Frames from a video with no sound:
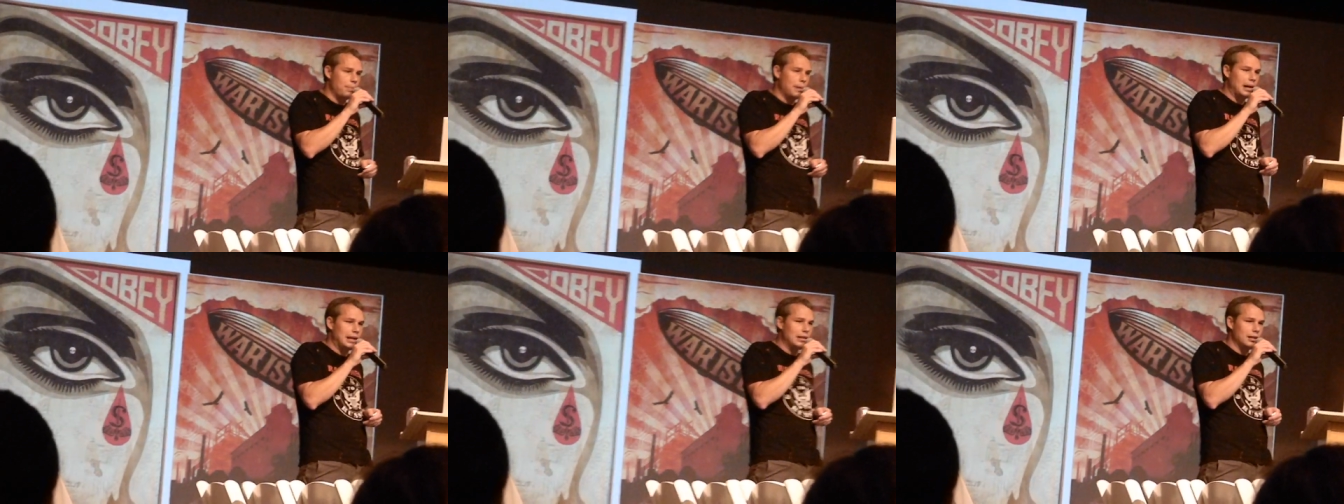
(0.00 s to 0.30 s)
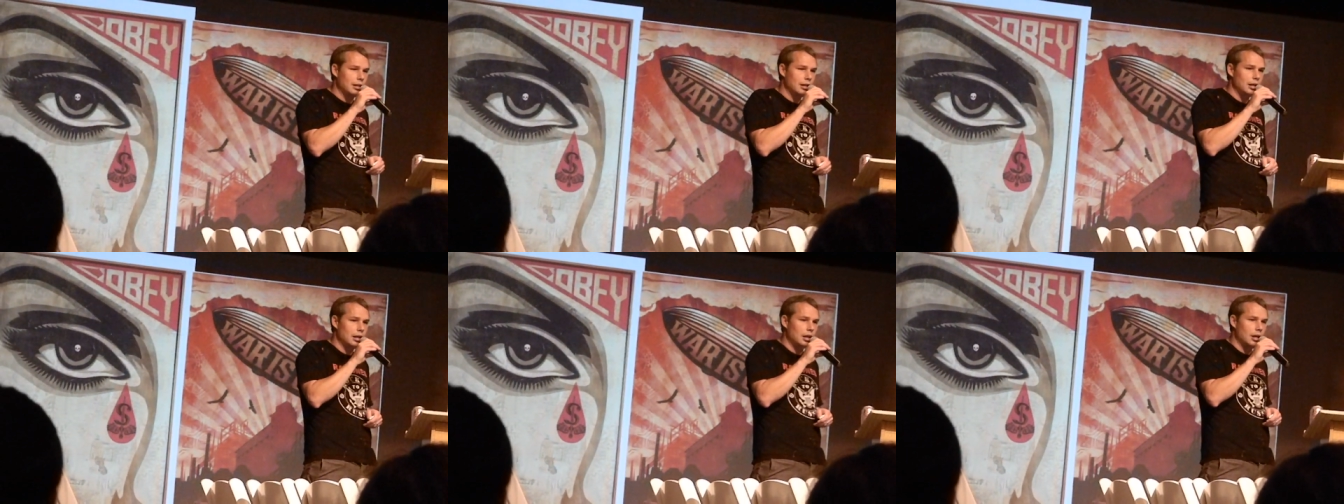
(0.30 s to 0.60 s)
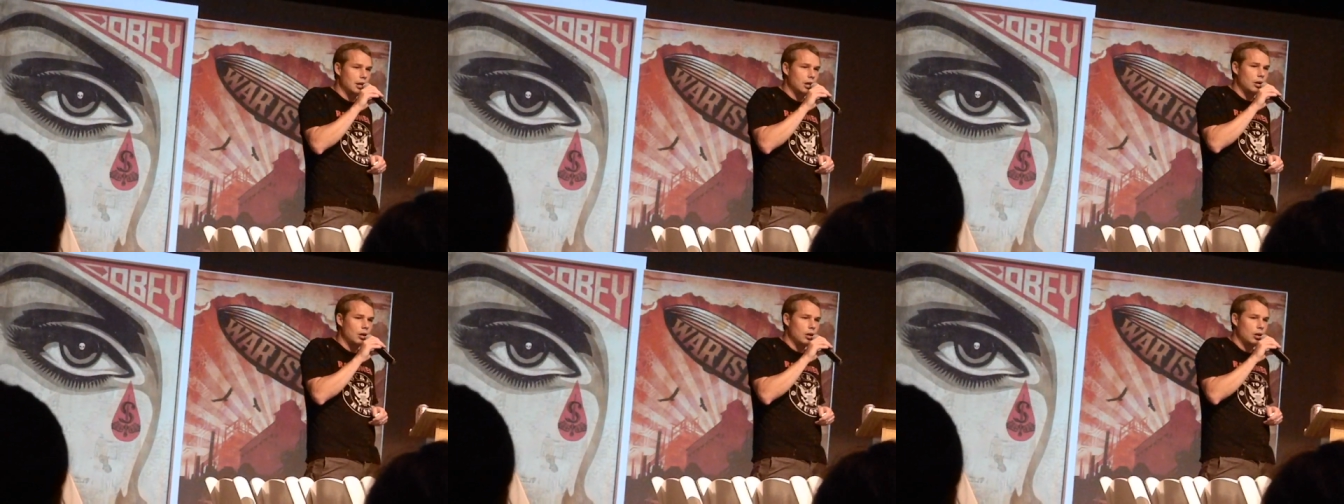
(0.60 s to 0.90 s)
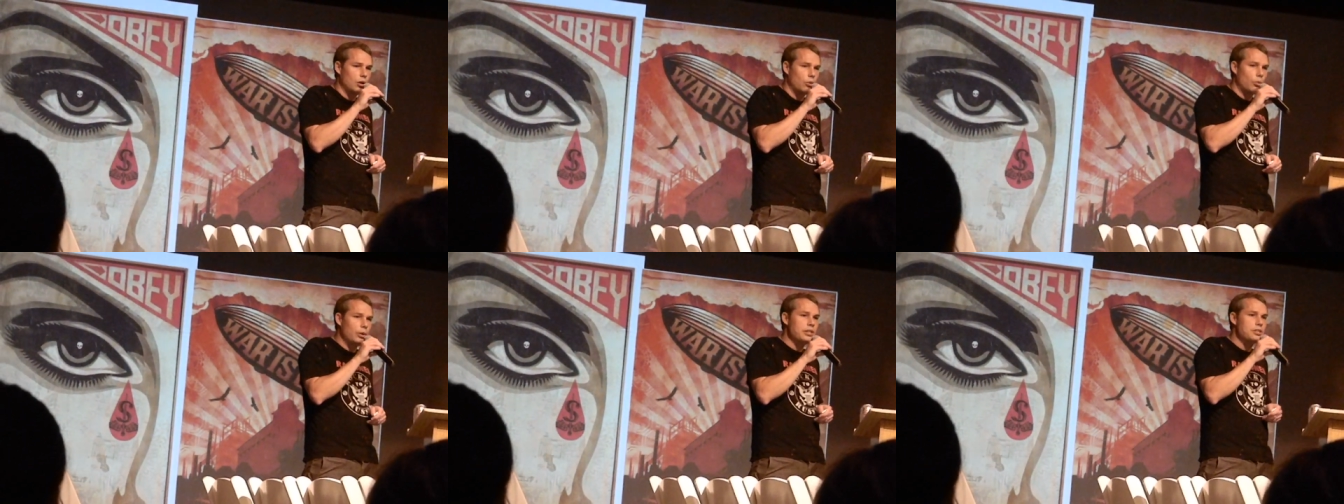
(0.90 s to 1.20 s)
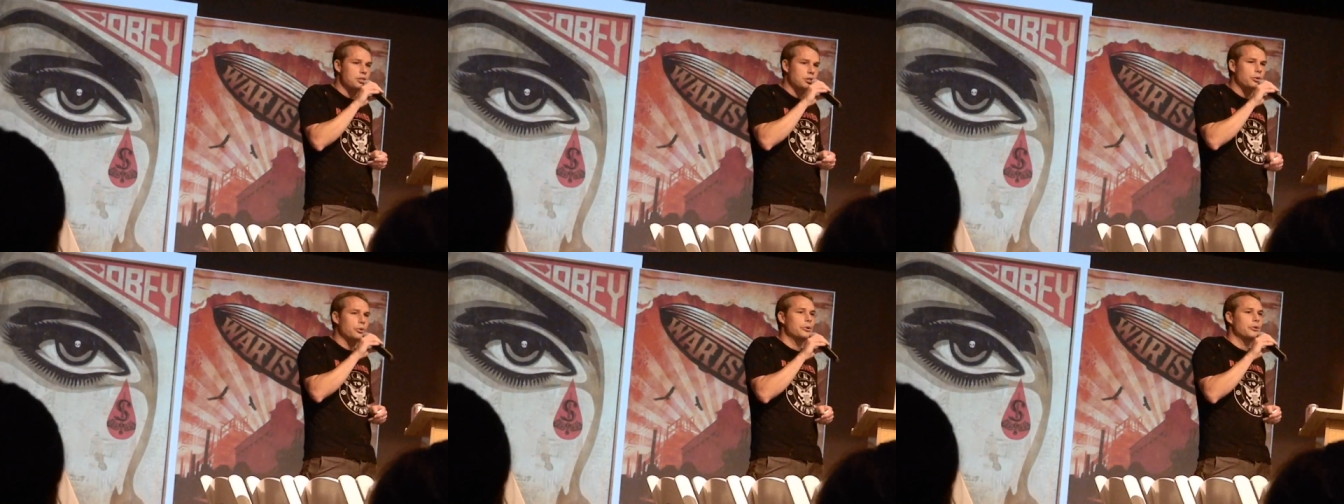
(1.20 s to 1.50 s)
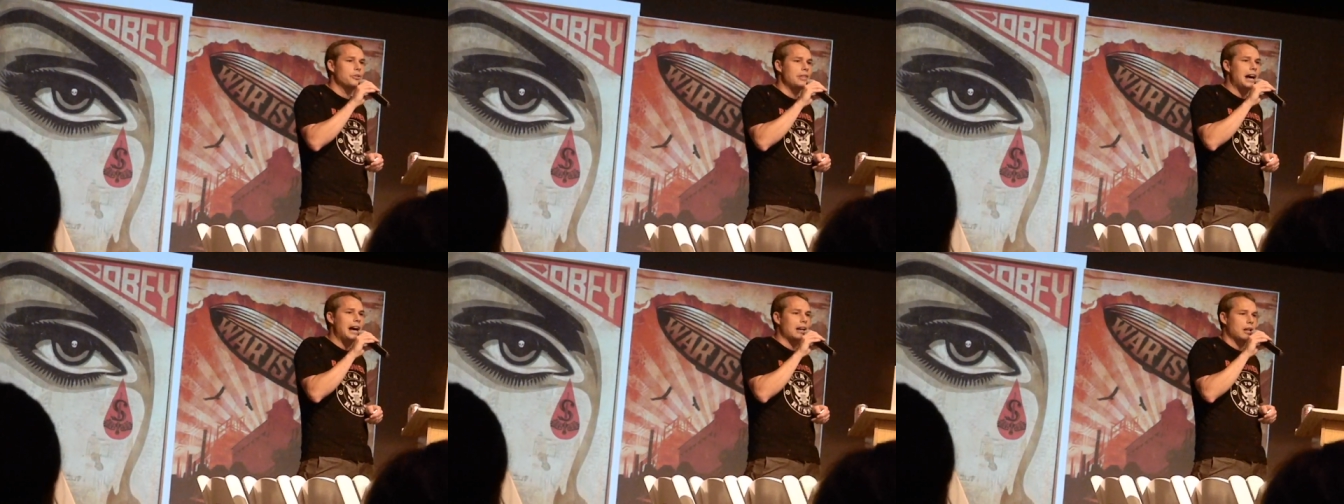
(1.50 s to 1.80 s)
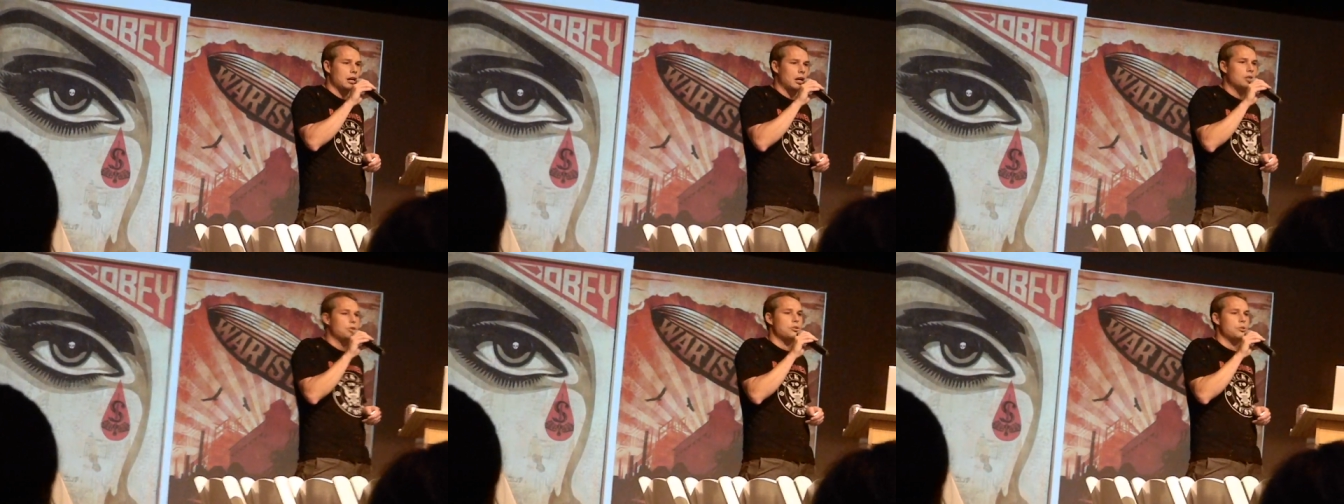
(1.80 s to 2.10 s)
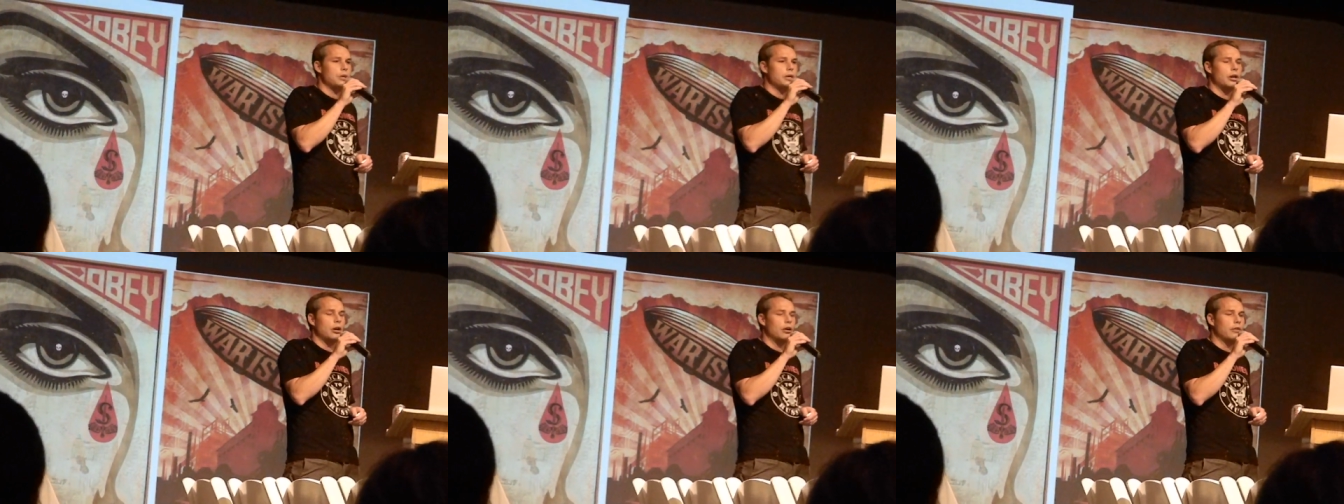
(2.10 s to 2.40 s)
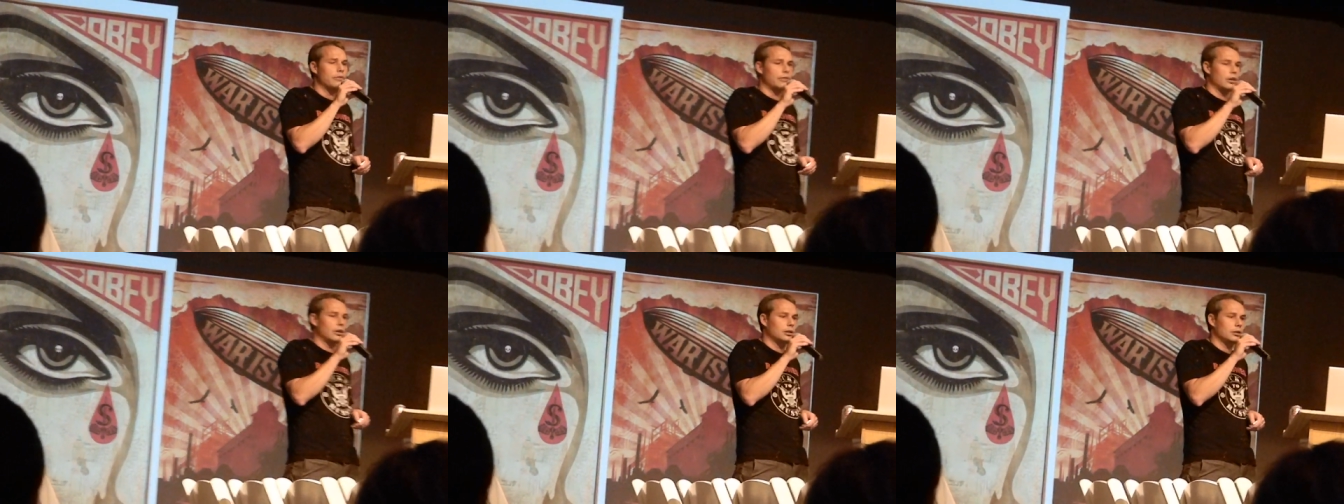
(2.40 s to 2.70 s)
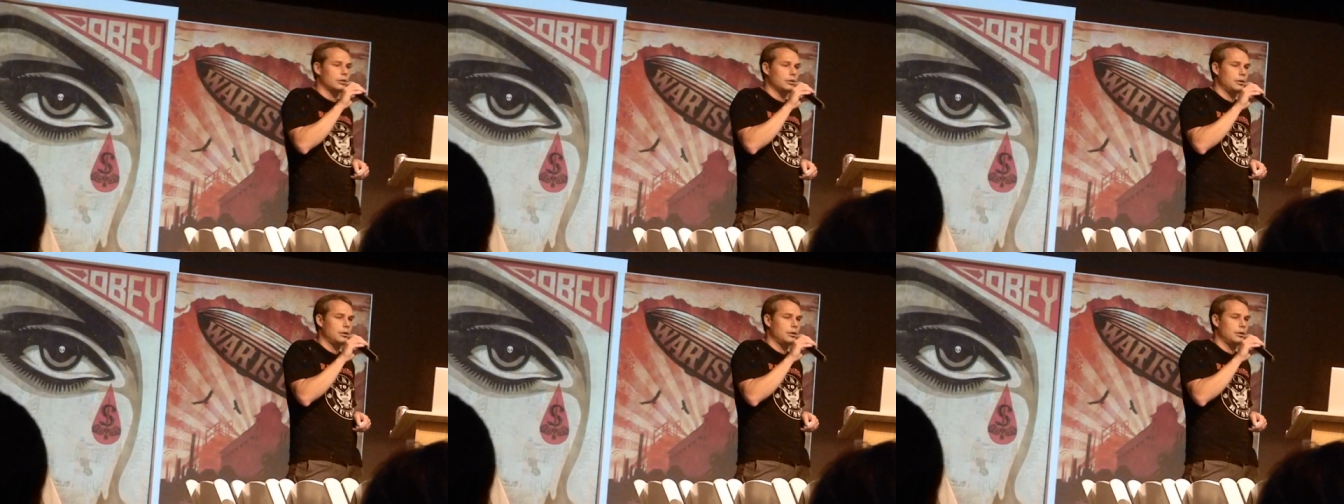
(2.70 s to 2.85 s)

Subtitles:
But we screwed that country over.